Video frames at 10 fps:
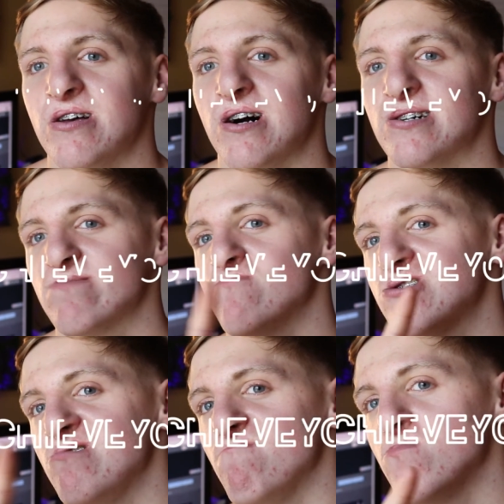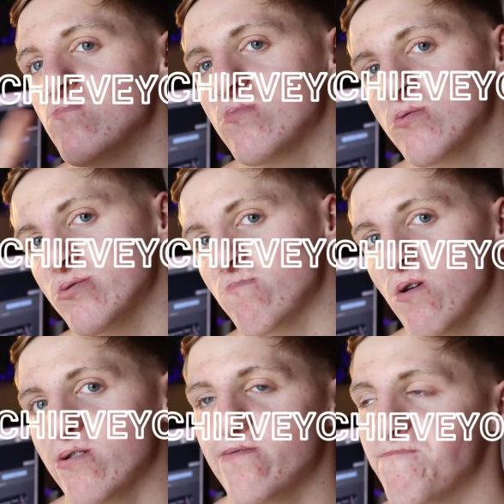@toachieveyou is
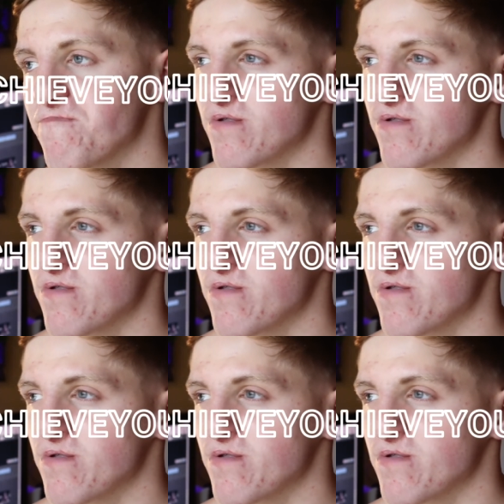right here.